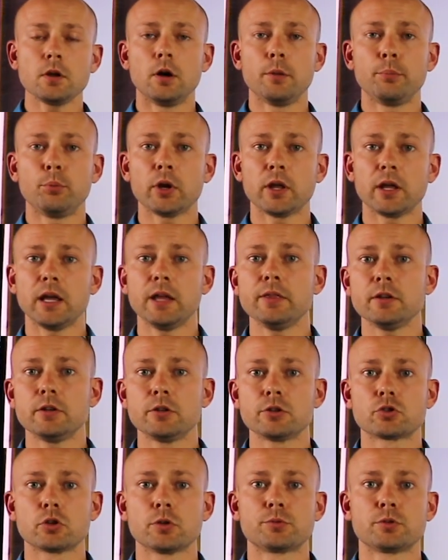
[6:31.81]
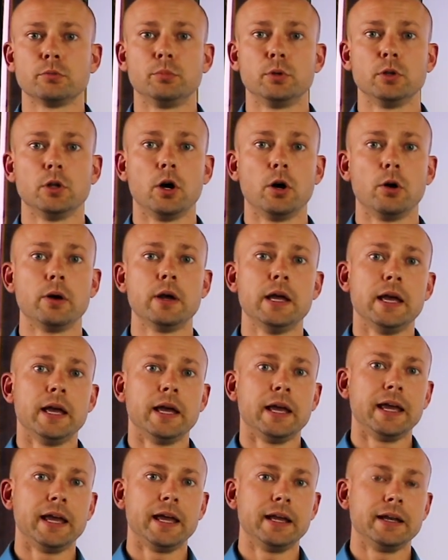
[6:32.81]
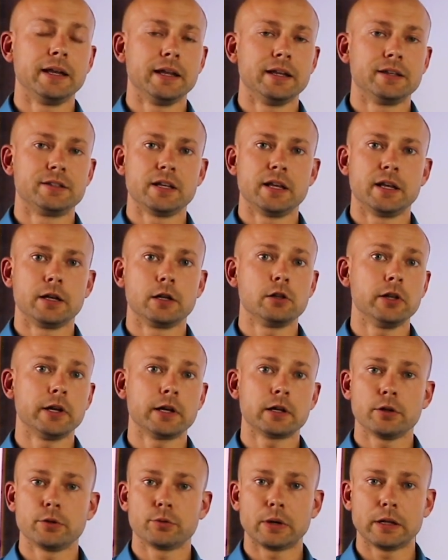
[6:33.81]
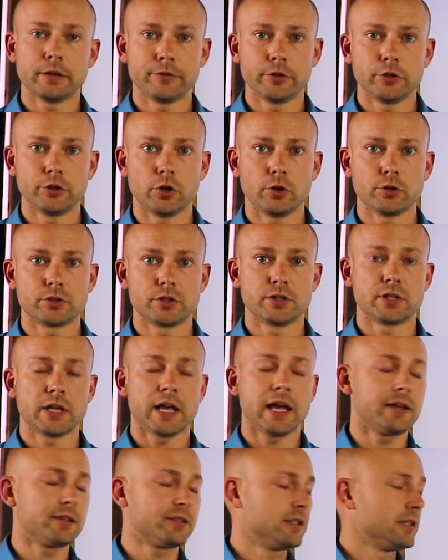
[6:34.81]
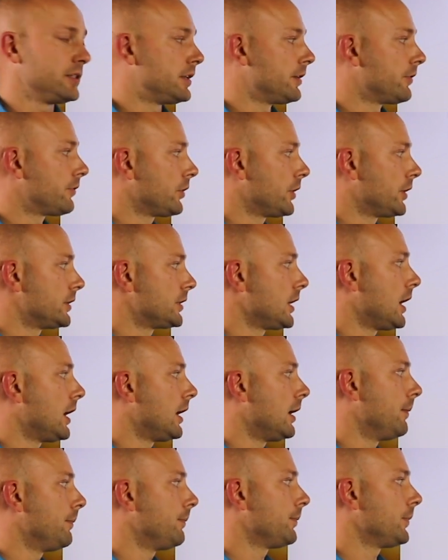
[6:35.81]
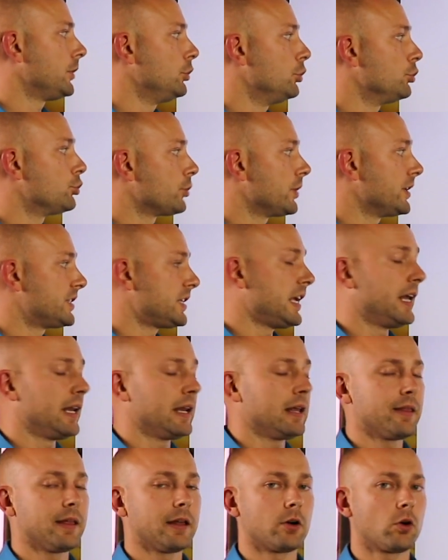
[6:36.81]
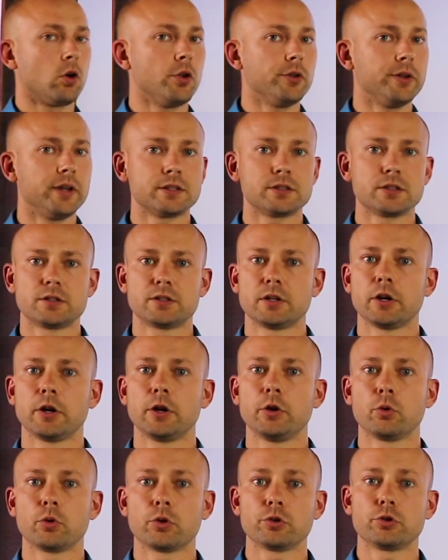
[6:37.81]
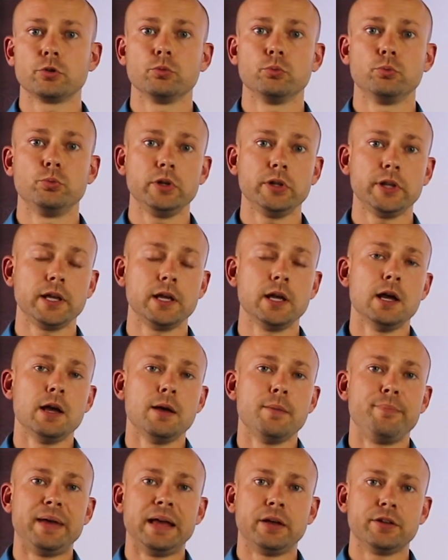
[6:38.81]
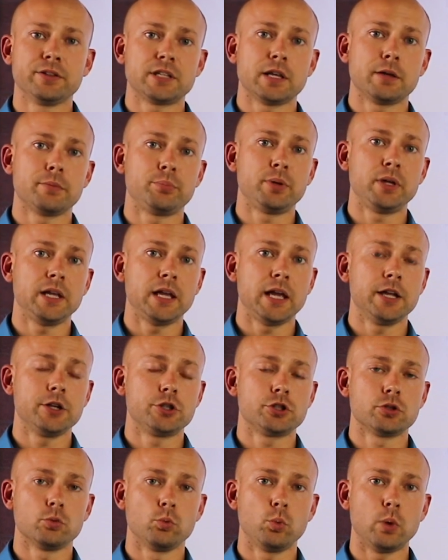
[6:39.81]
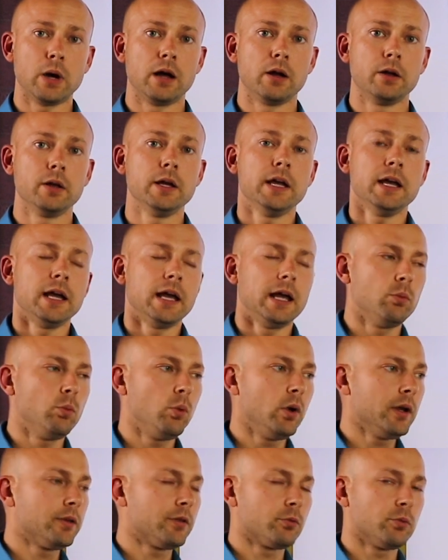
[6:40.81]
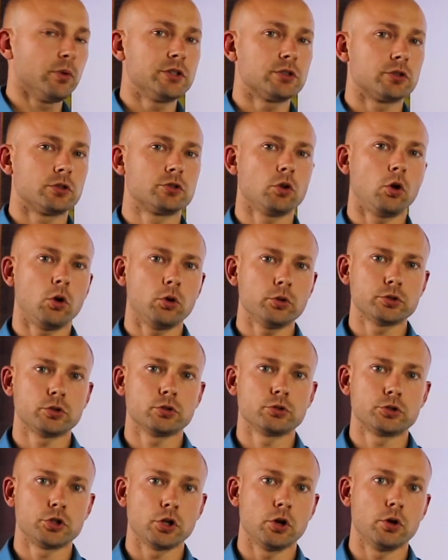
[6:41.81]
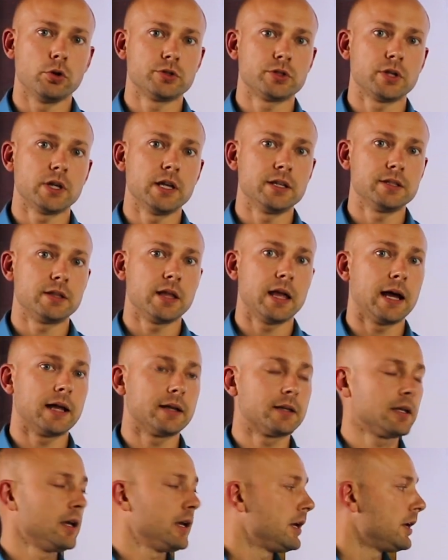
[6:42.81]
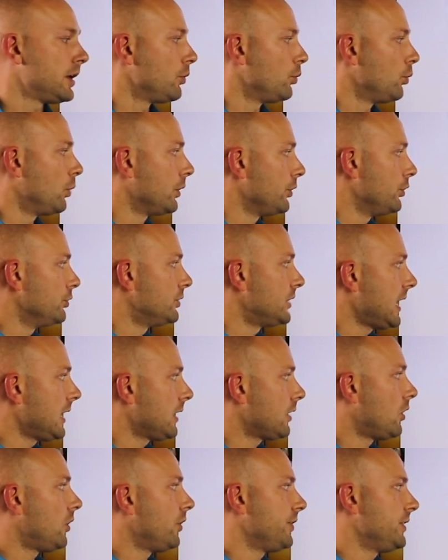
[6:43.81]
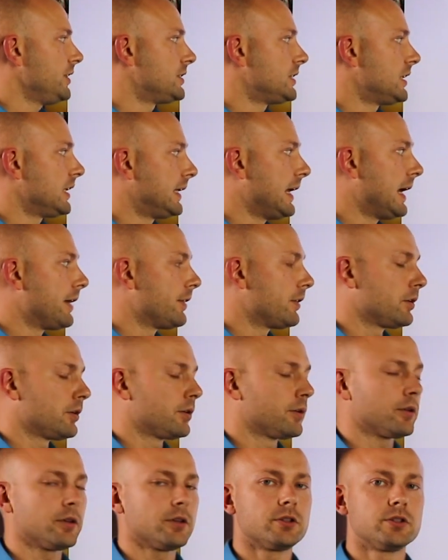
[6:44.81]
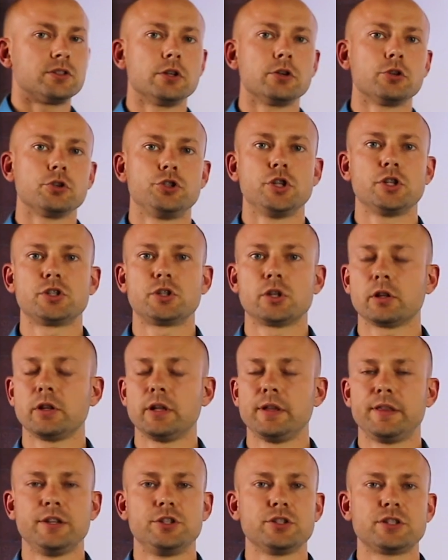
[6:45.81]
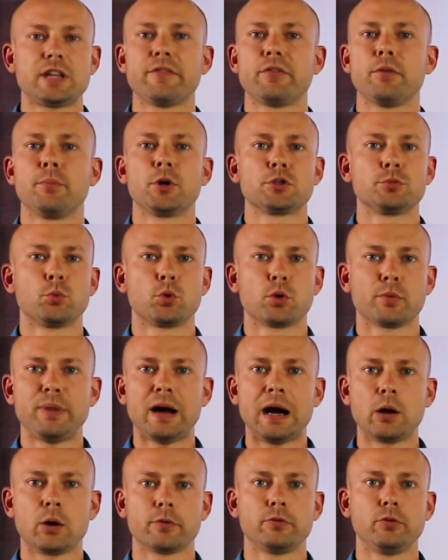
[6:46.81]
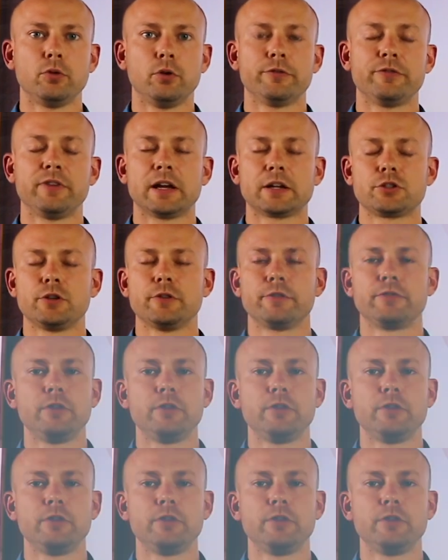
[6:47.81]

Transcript: I'll put it in the description below, and it's in clinically relevant doses. It has these different um, nutrients in it that are all necessary in order to really balance that pH well. And what the research also shows is that when you take all these together synergistically, they just have a much more powerful effect. You